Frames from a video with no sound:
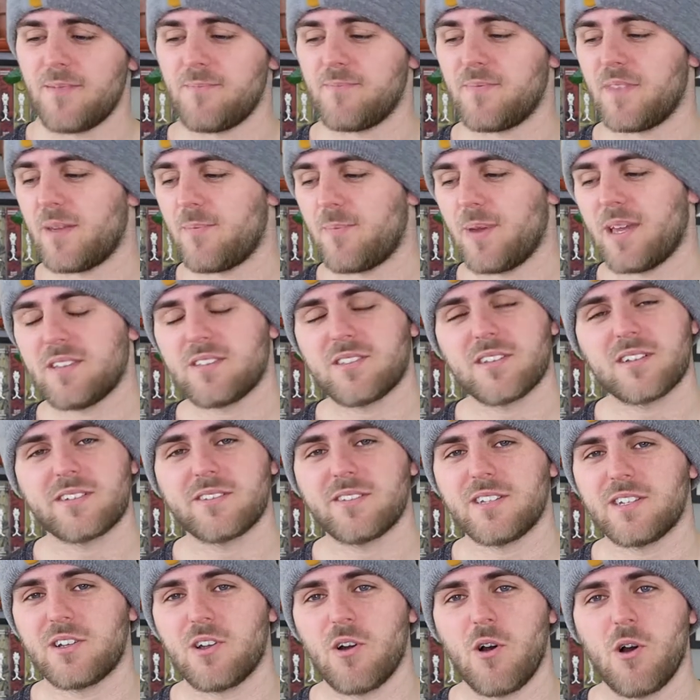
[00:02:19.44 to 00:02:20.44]
They
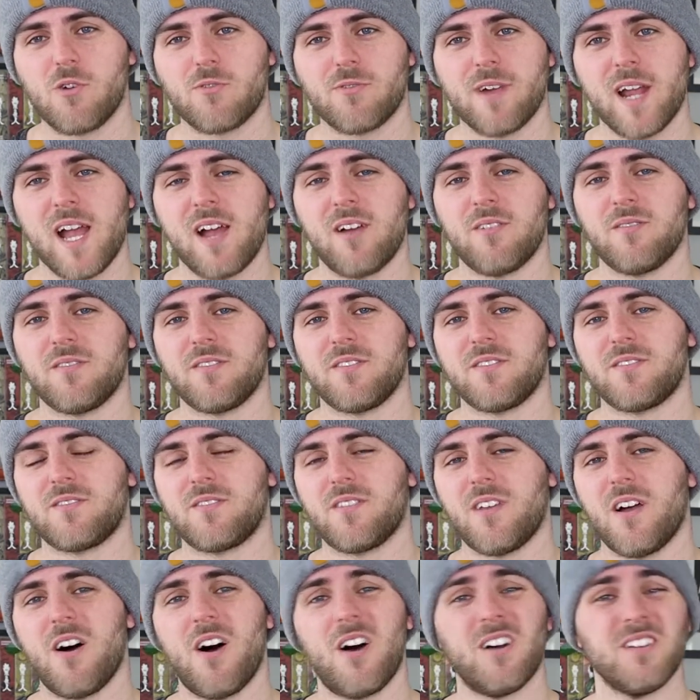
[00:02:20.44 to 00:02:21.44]
basically go around
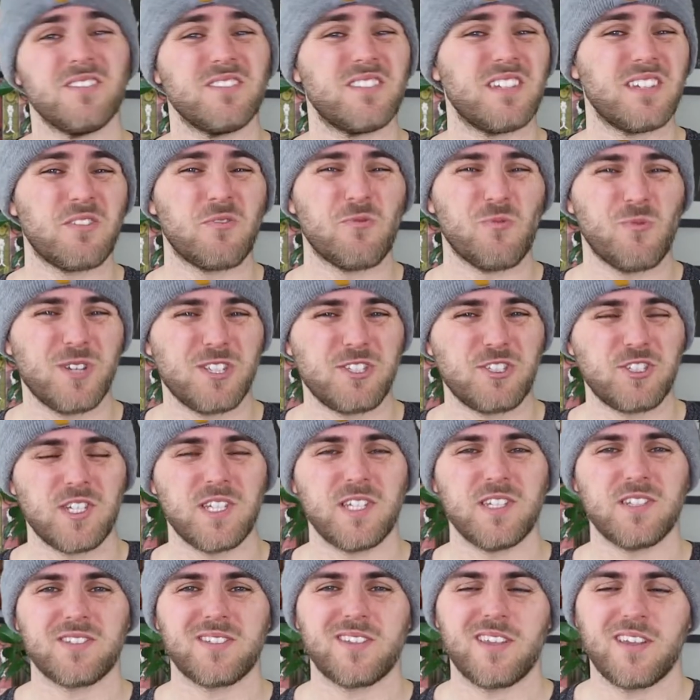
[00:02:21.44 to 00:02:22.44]
hunting
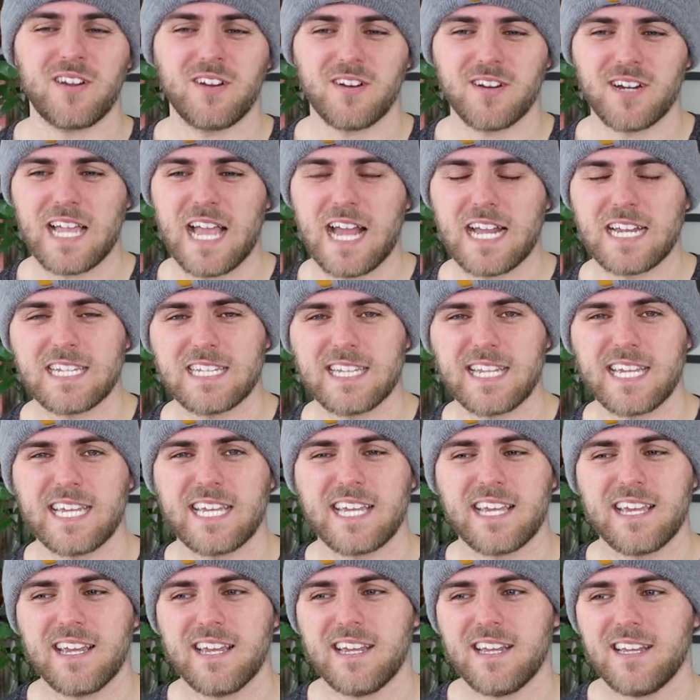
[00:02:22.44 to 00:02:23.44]
witches that are kind of
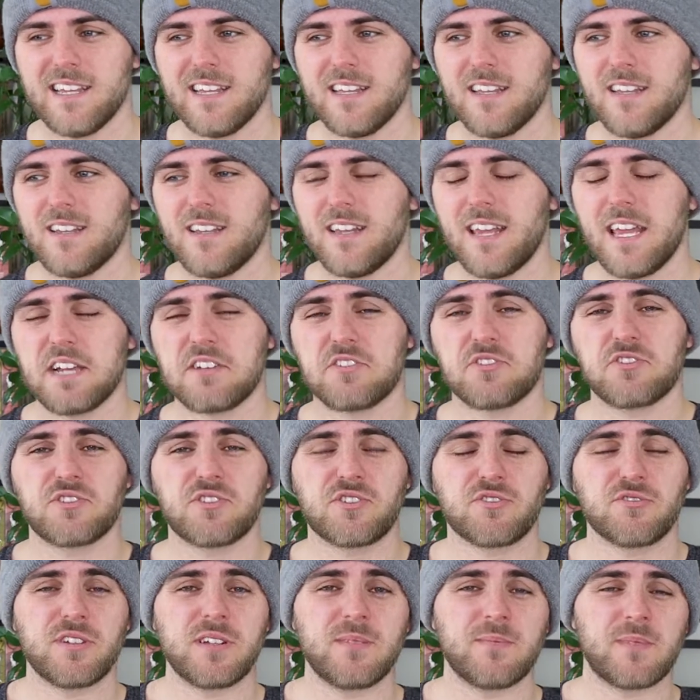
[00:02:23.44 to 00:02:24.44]
like
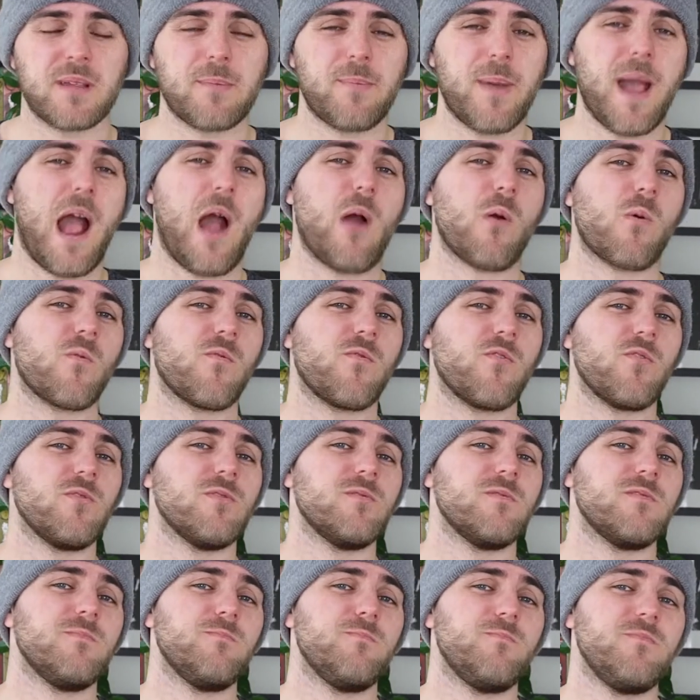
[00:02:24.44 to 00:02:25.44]
extremely
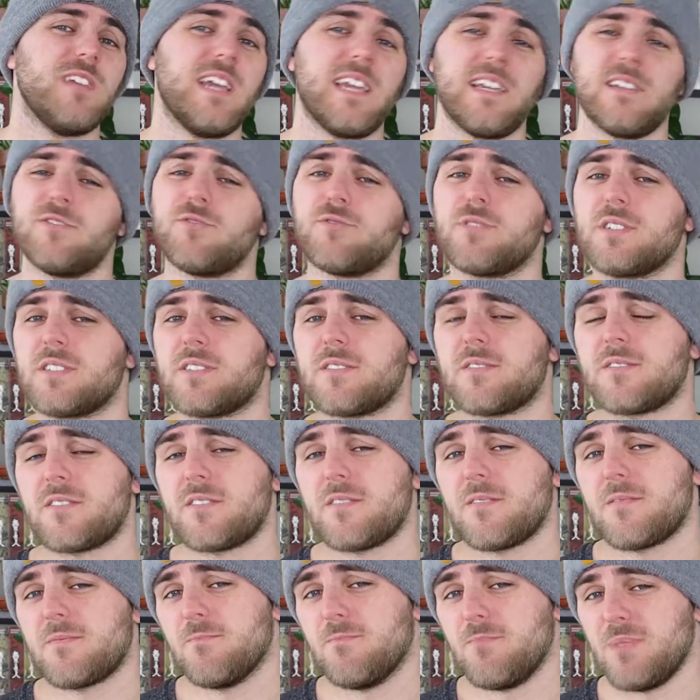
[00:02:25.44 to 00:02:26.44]
powerful,
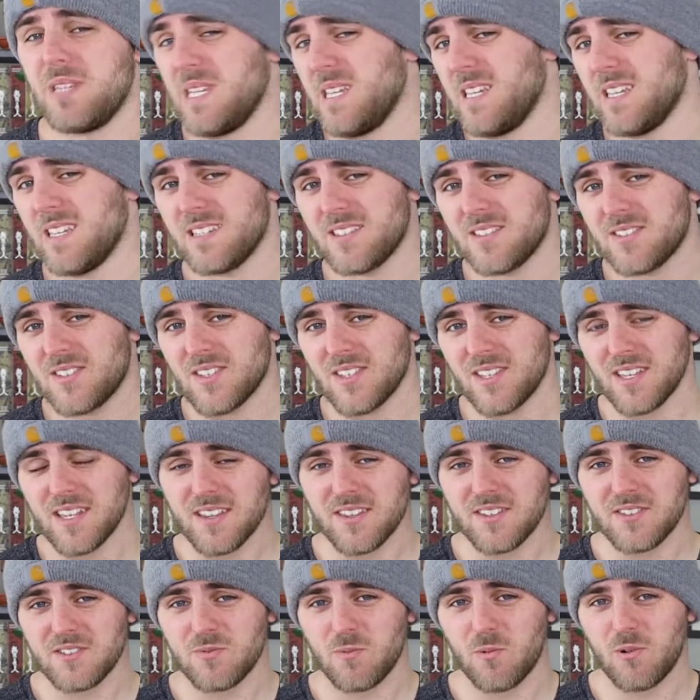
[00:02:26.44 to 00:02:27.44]
dangerous beings in
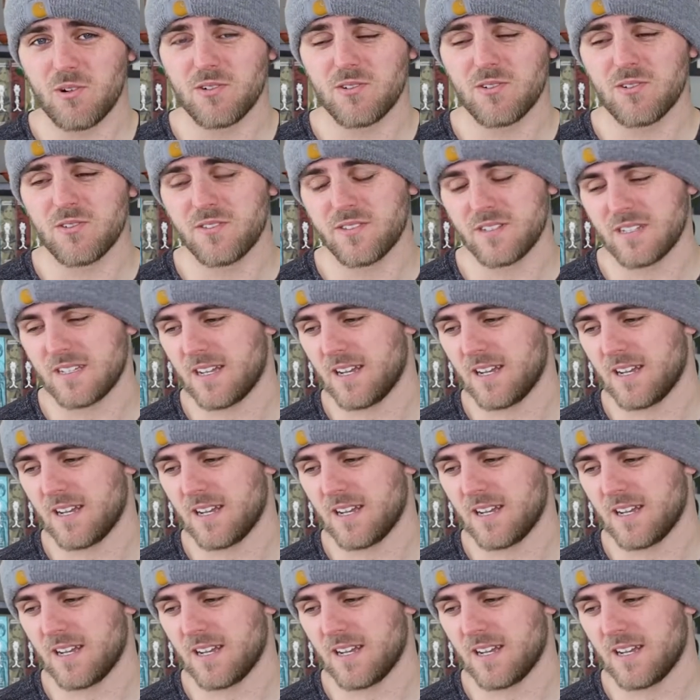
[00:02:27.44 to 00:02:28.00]
this world.